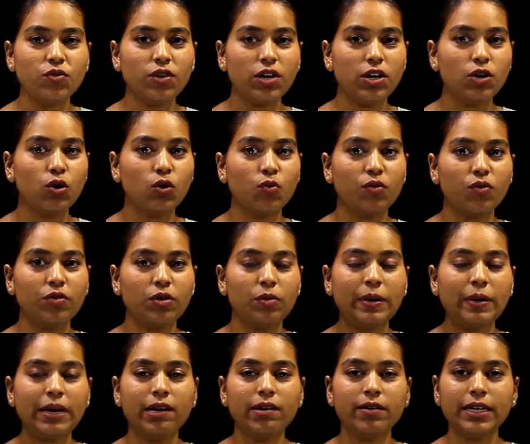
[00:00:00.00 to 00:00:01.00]
video, we will
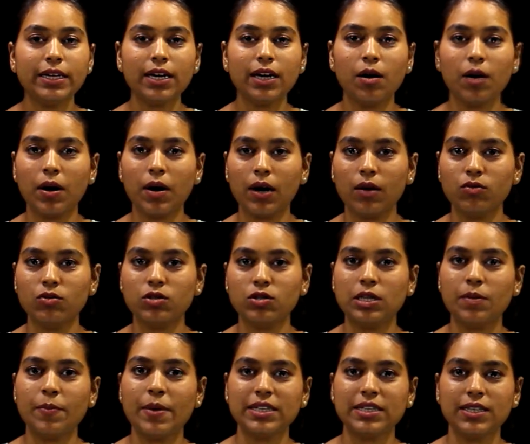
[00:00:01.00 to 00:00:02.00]
be learning about
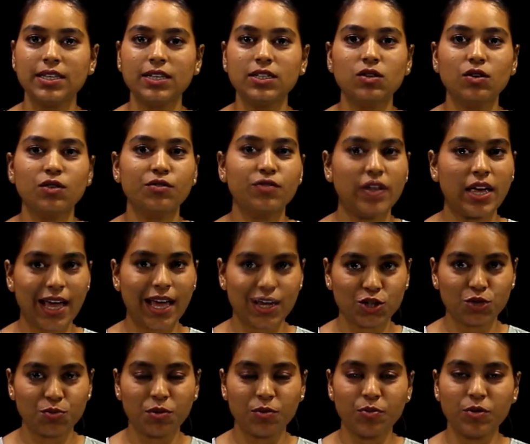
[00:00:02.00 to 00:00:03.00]
the basics of
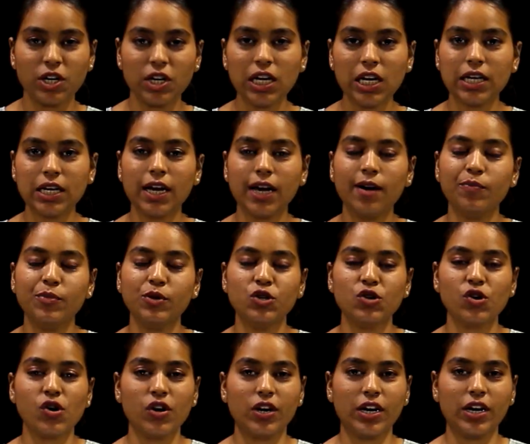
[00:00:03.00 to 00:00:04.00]
cache memory in
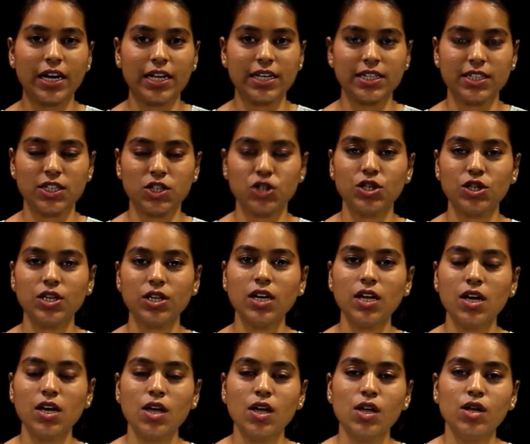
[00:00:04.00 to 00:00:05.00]
computer organization.
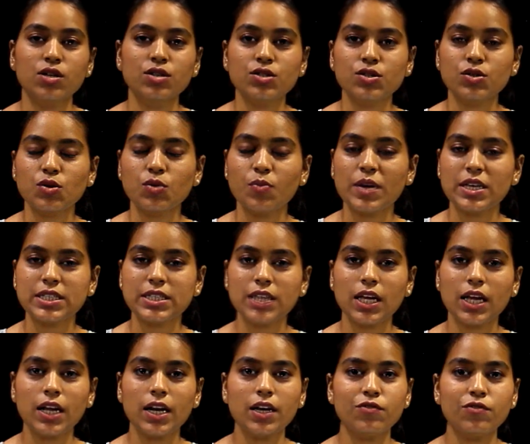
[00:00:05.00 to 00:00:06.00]
So
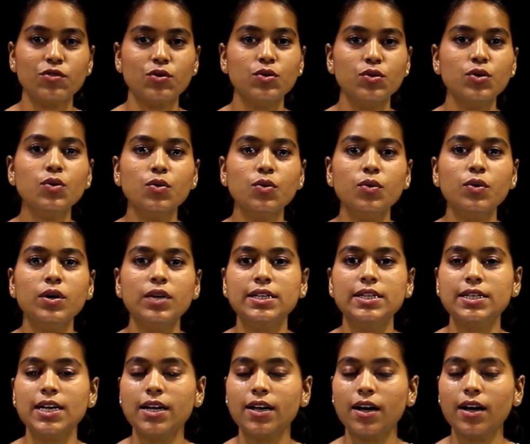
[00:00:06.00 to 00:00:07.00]
basically, if you know,
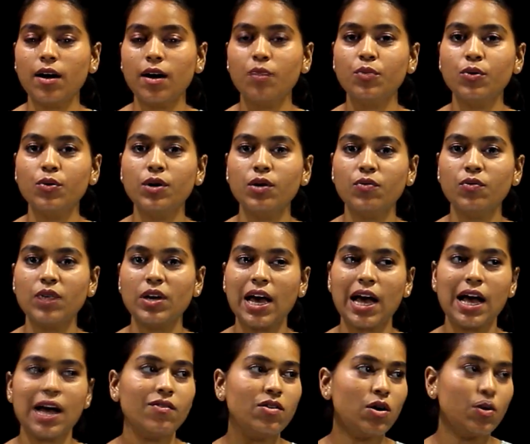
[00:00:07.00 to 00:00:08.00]
inside a computer we
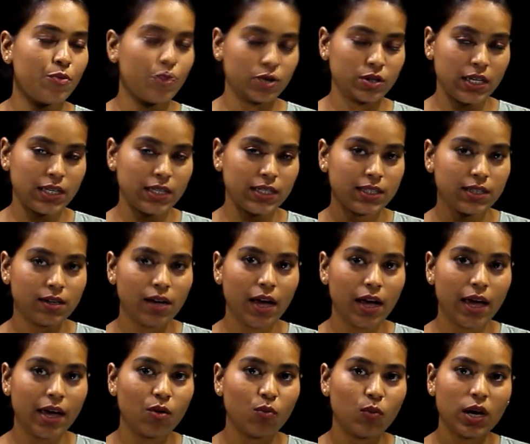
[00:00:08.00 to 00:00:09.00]
have a processor
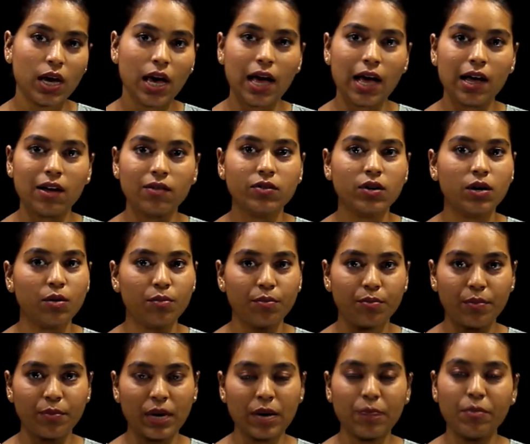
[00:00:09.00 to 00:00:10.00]
and we have
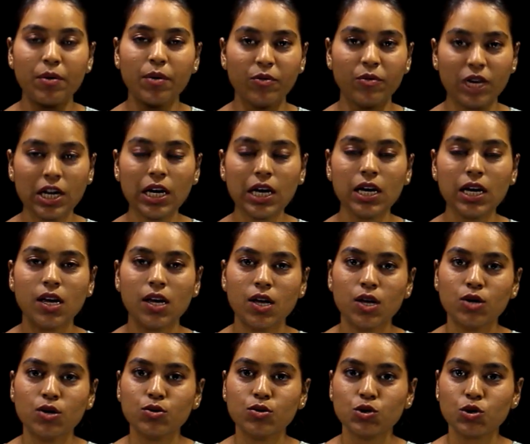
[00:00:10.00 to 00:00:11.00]
main memory.
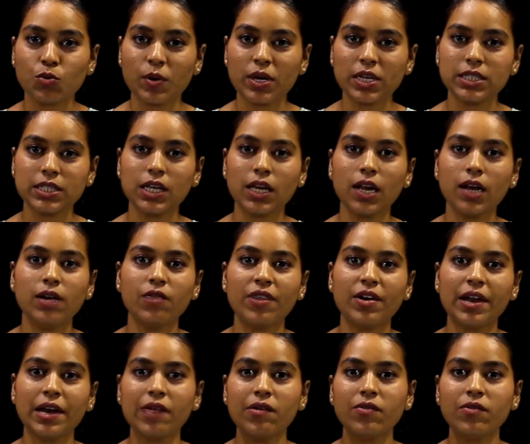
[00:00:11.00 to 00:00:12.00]
So basically,
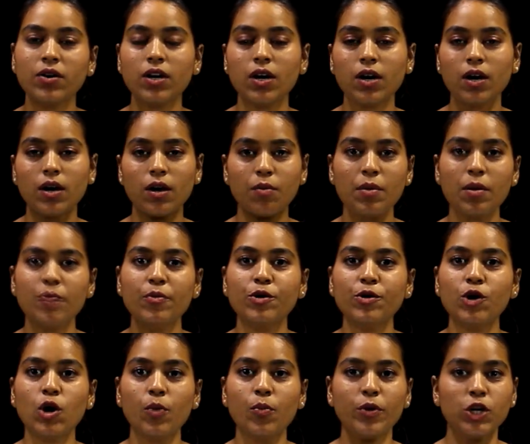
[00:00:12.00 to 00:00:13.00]
whenever a
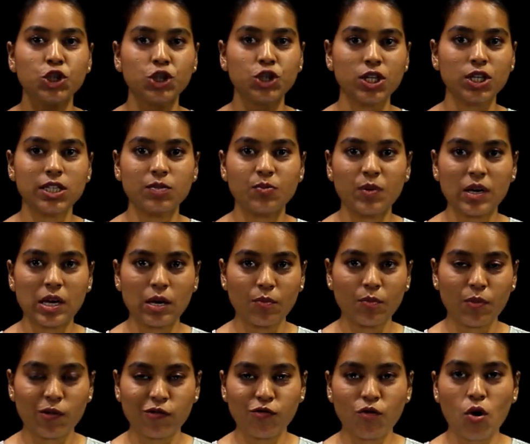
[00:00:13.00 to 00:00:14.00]
memory operation is being
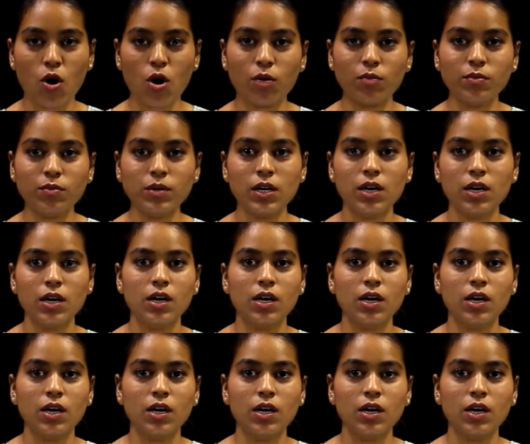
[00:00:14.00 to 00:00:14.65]
performed,